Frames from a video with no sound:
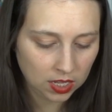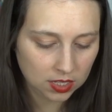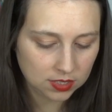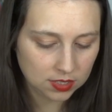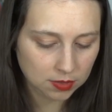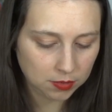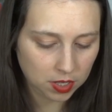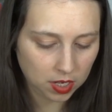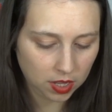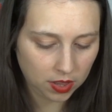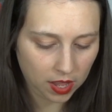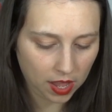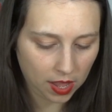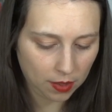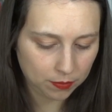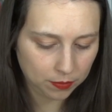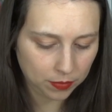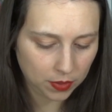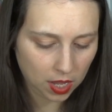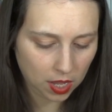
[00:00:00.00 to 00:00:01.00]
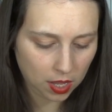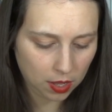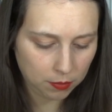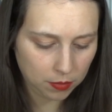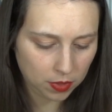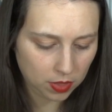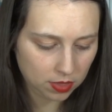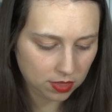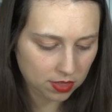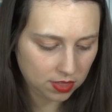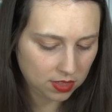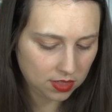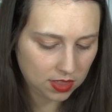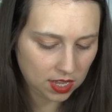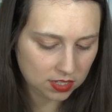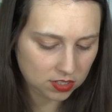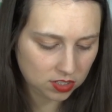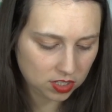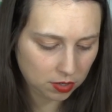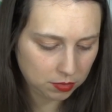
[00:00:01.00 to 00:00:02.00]
something like that.
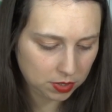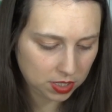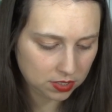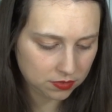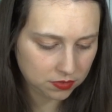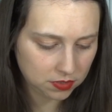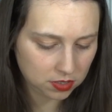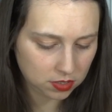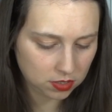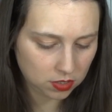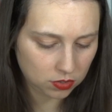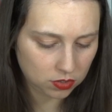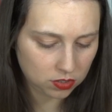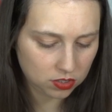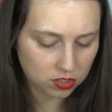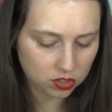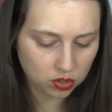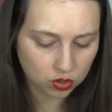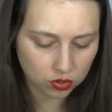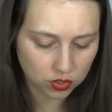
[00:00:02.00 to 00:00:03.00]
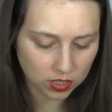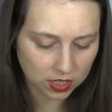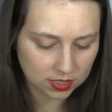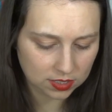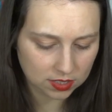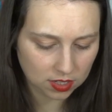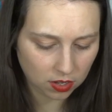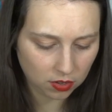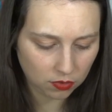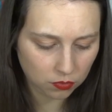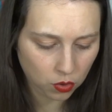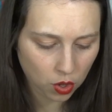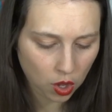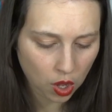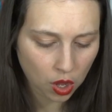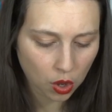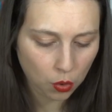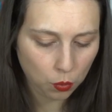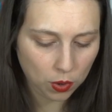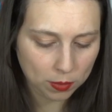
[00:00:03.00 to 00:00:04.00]
There's so many different stories of
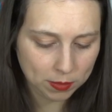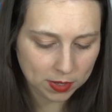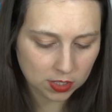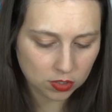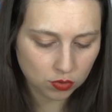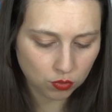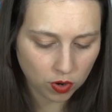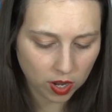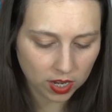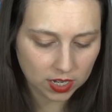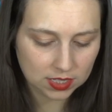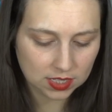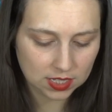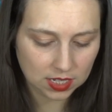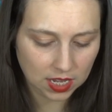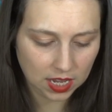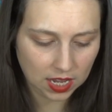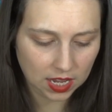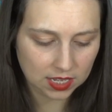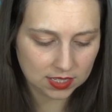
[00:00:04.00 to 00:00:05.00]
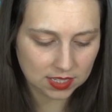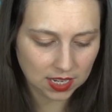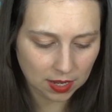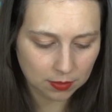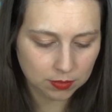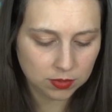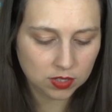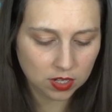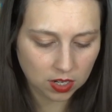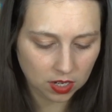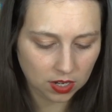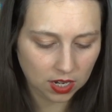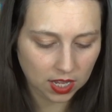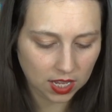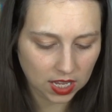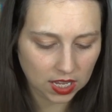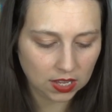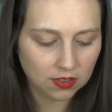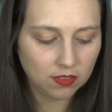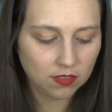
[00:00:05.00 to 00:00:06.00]
women's rights in here. It's
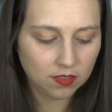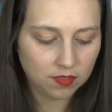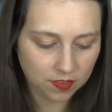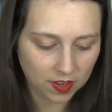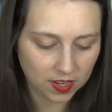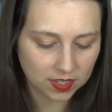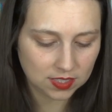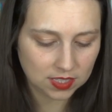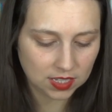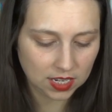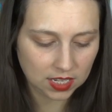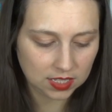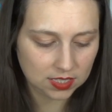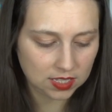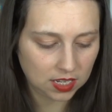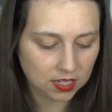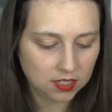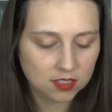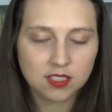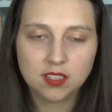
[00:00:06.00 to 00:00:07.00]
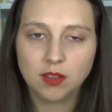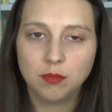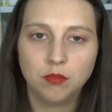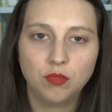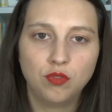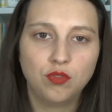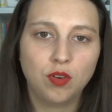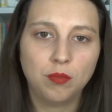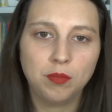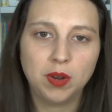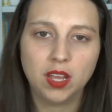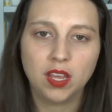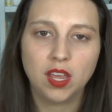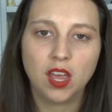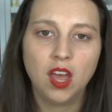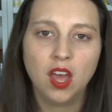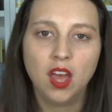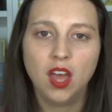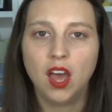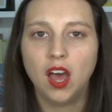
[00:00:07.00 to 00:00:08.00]
absolutely fascinating. Some from like
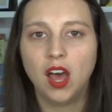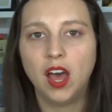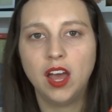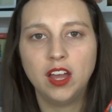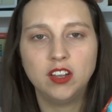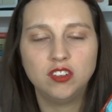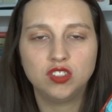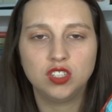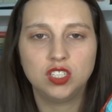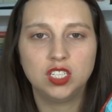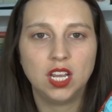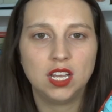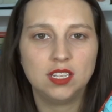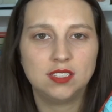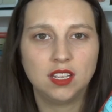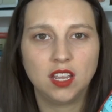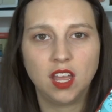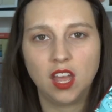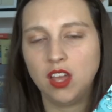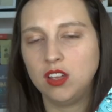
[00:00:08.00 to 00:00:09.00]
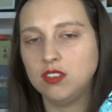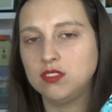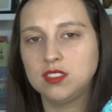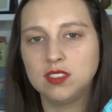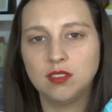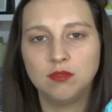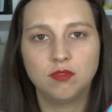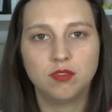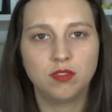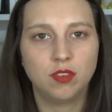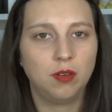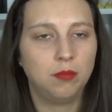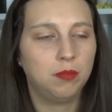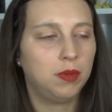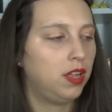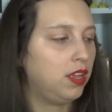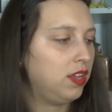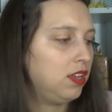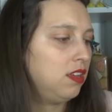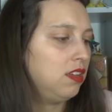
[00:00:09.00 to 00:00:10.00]
100 years ago, some from
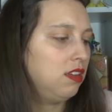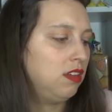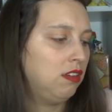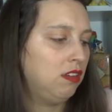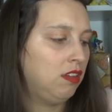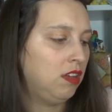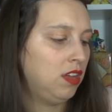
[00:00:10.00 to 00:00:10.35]
like